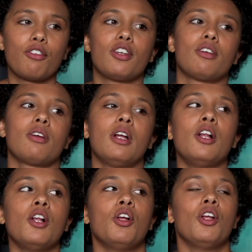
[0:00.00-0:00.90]
I think
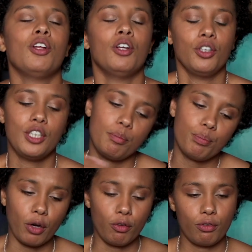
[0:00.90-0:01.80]
you
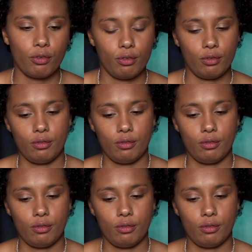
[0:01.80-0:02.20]
need both.